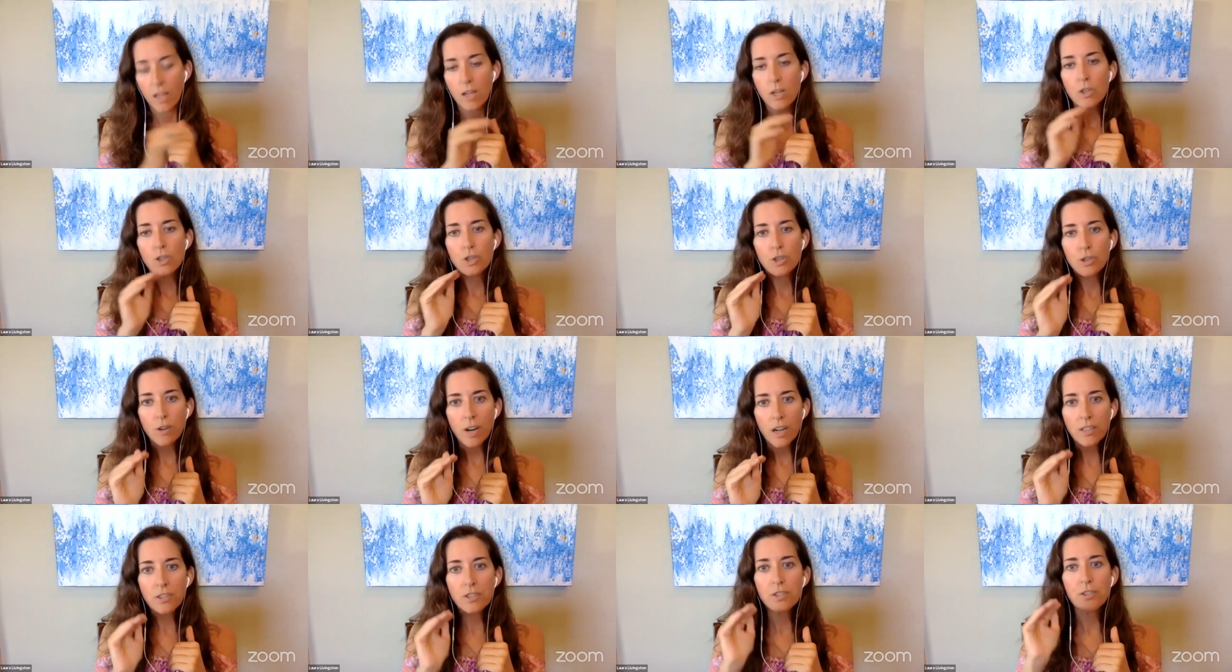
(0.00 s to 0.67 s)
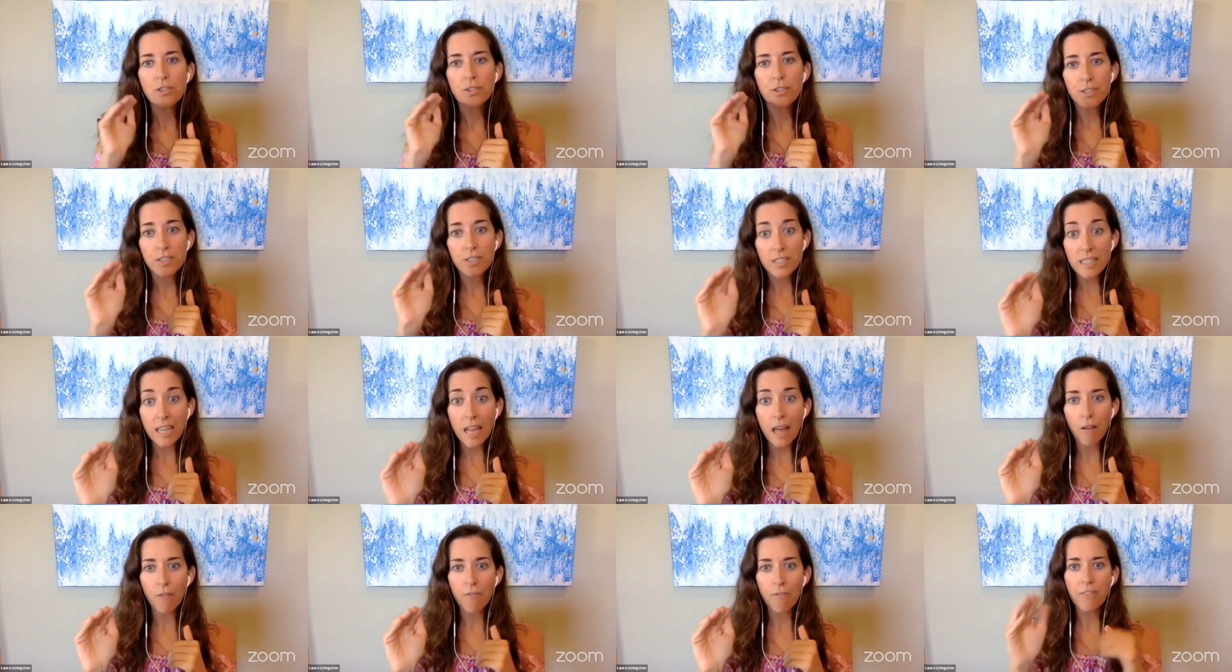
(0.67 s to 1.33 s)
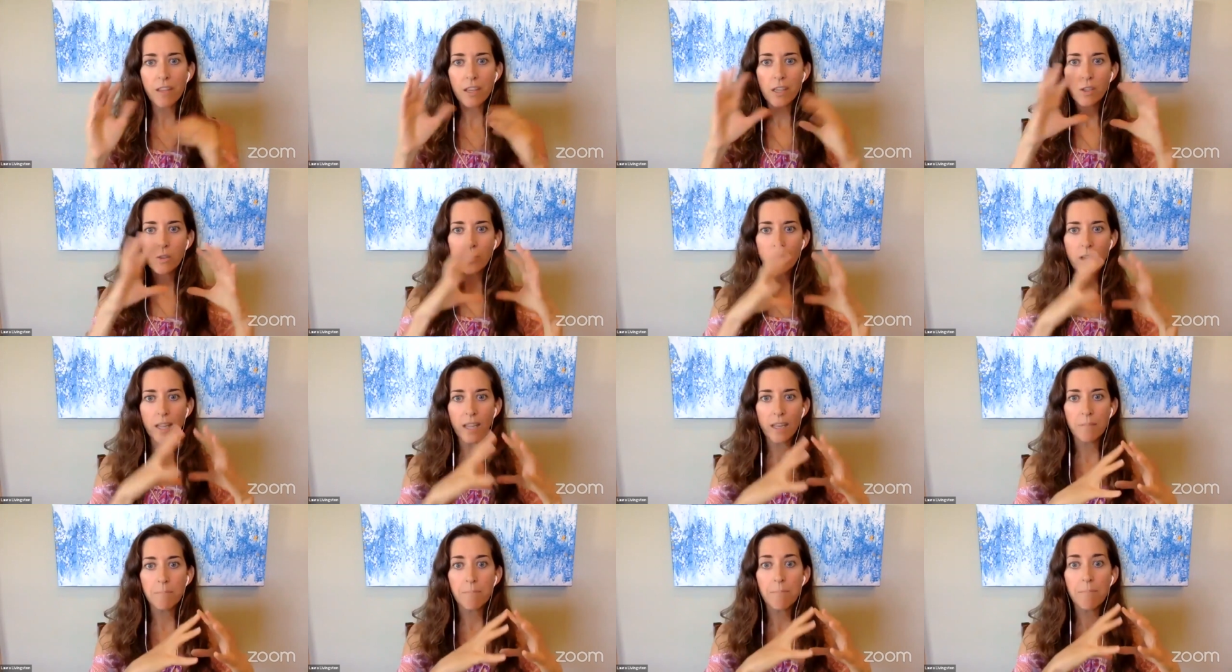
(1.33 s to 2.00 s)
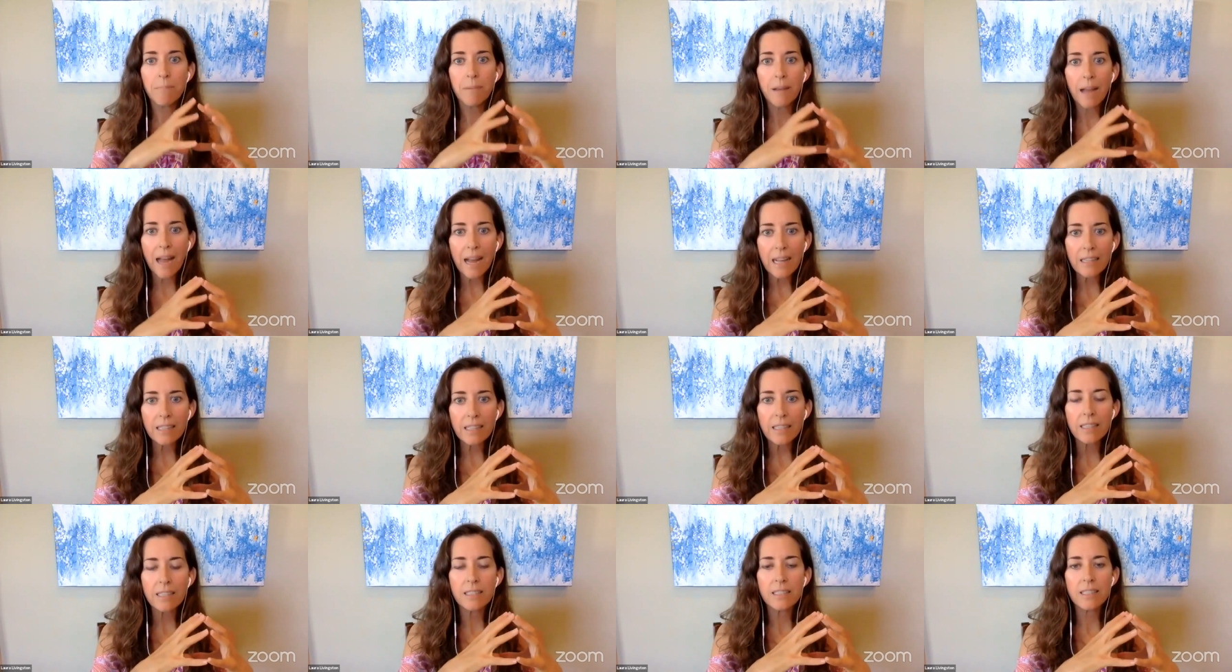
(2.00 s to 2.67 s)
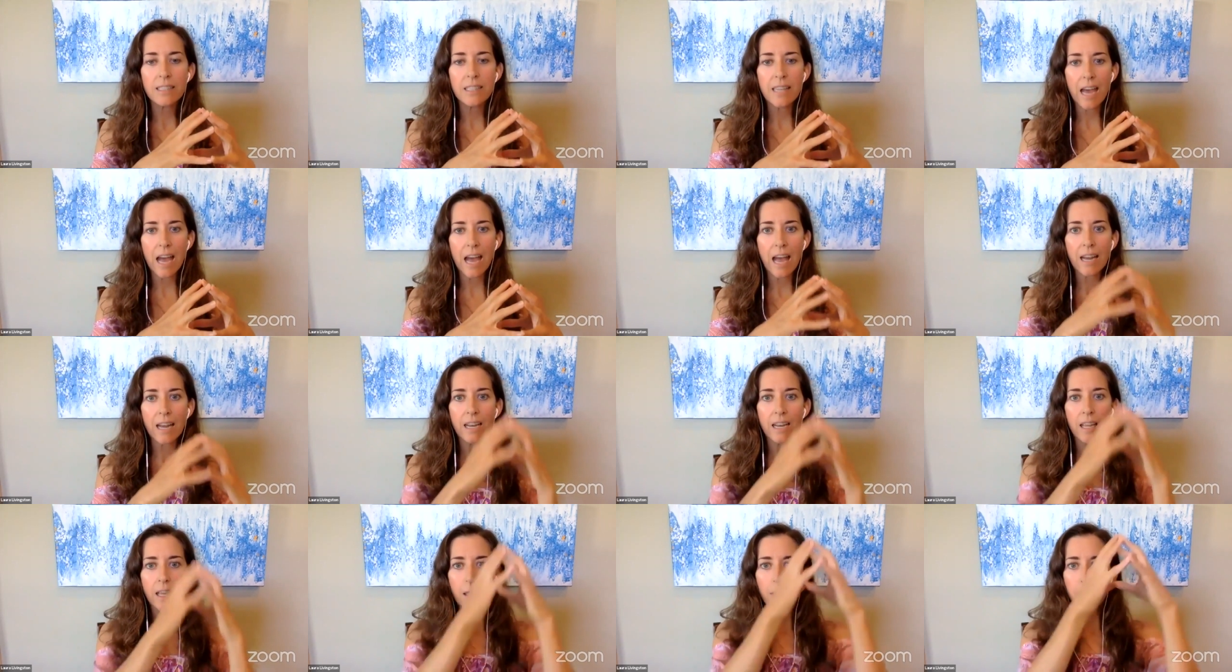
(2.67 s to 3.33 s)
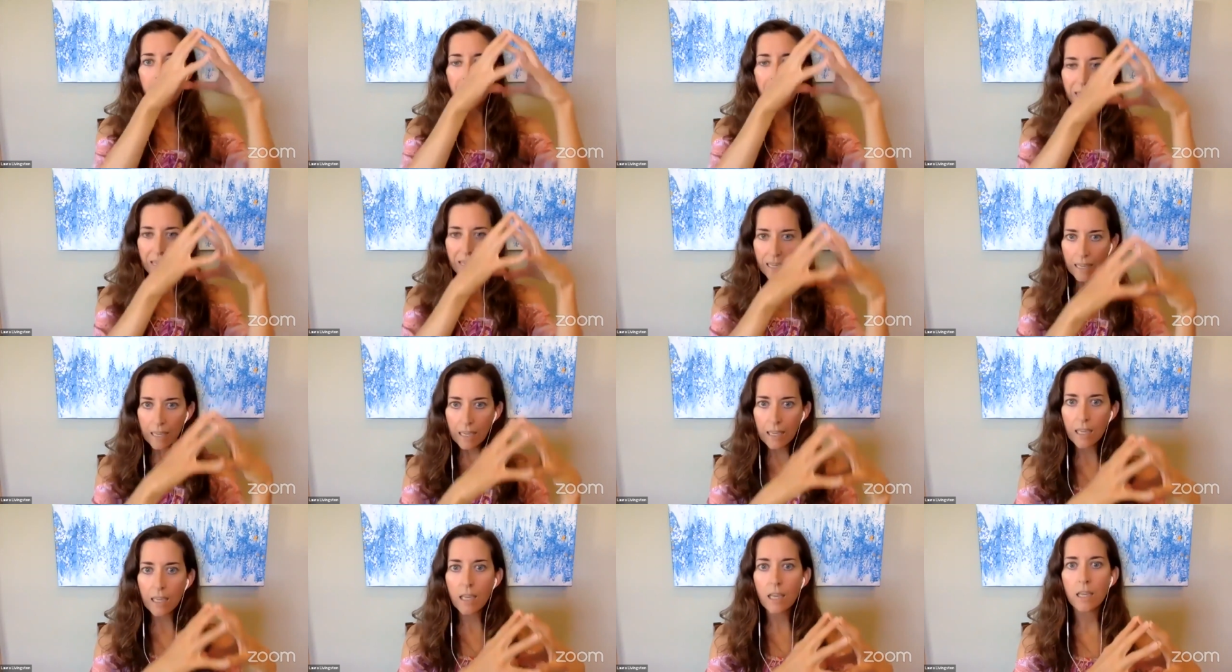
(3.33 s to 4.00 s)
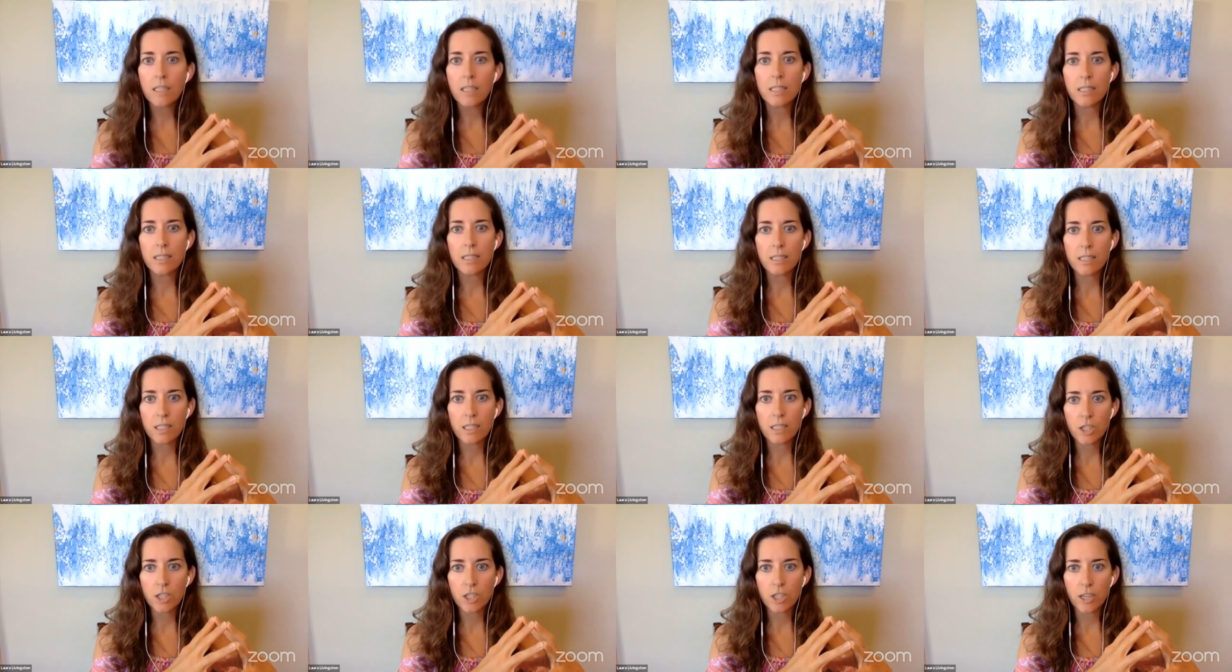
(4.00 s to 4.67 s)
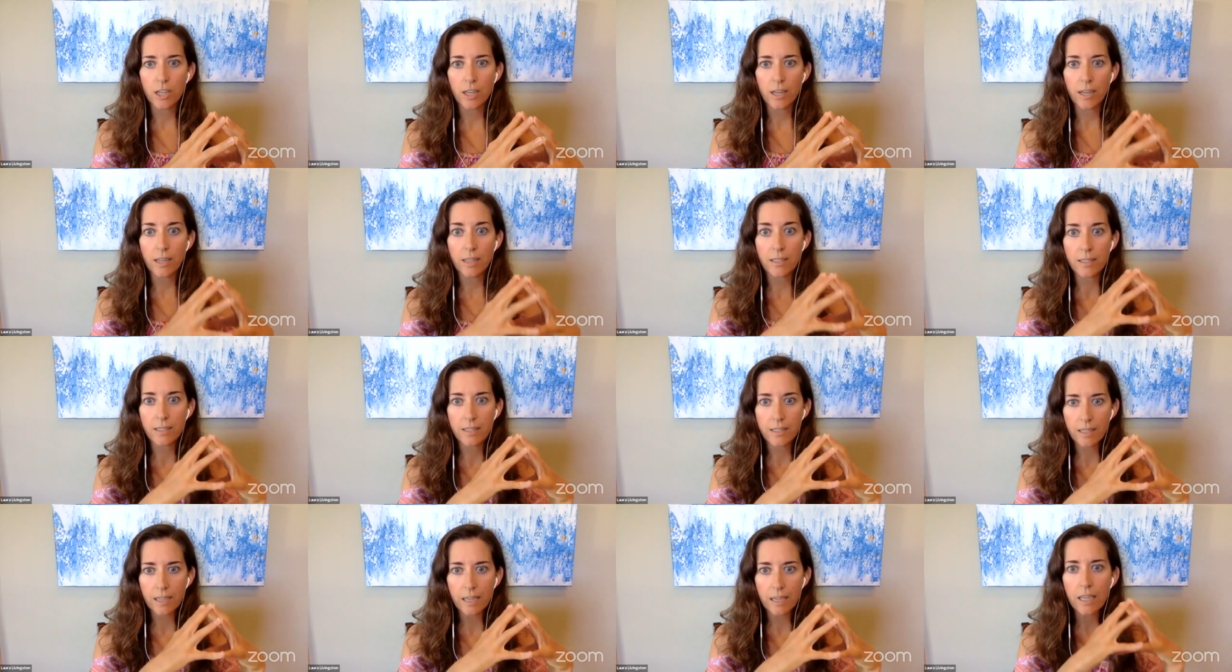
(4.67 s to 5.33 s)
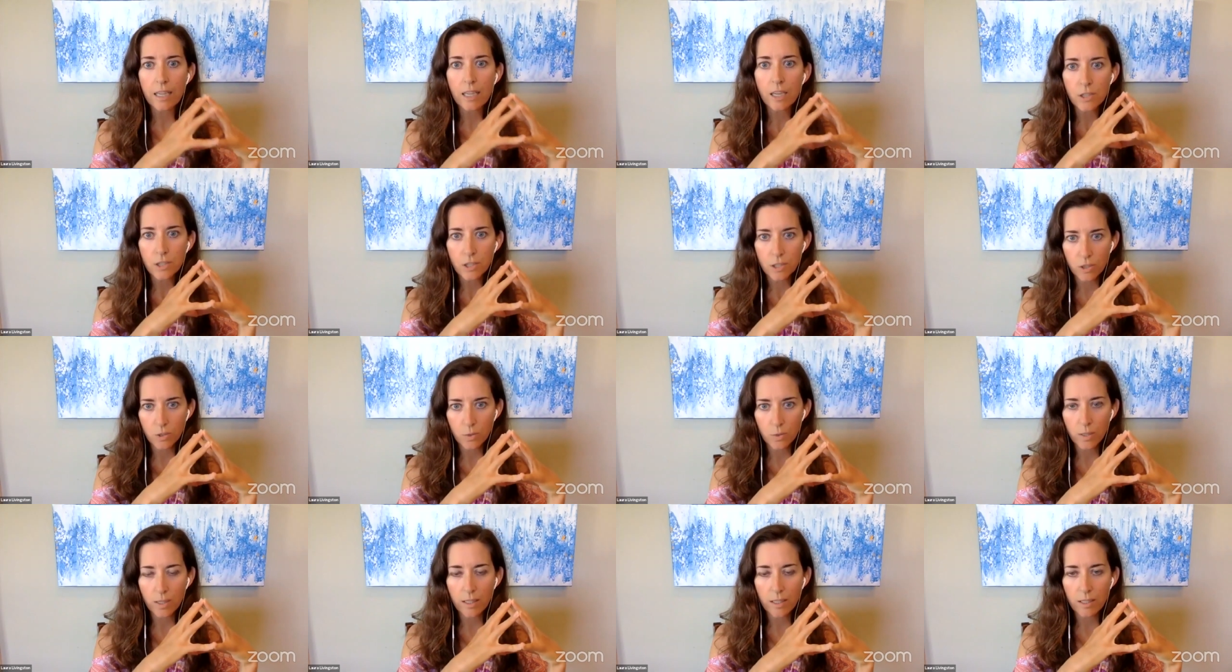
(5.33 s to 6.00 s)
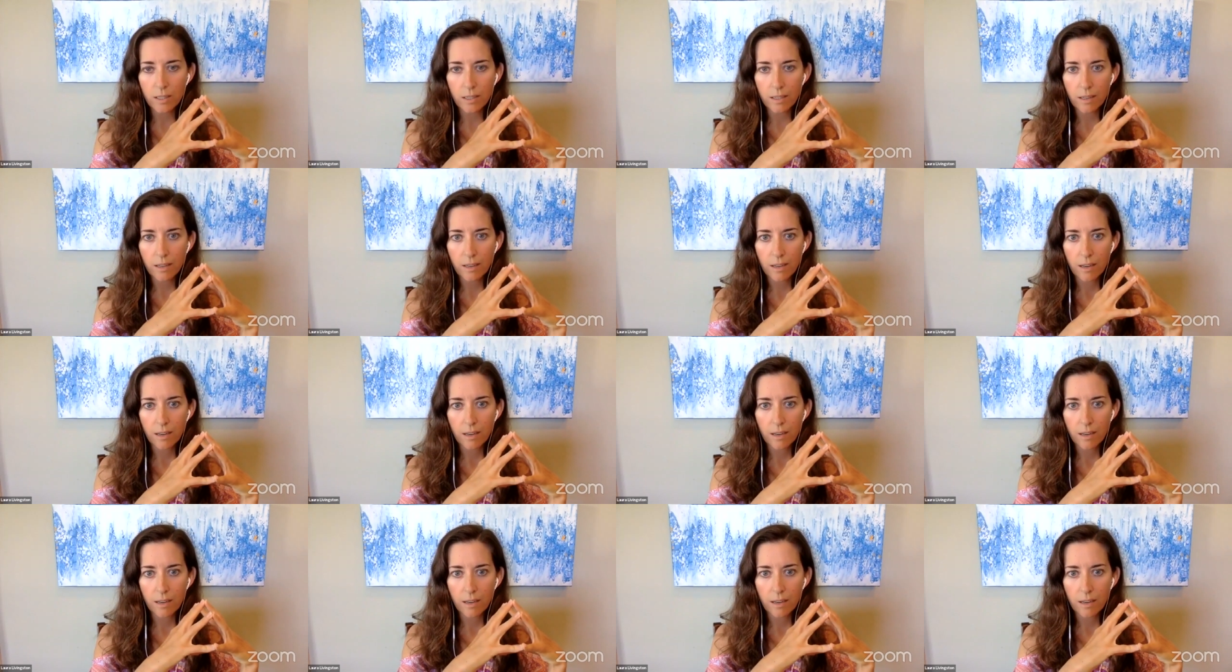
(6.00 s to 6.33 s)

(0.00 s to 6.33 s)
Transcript: Trust yourself that you can balance that making a decision and sticking to it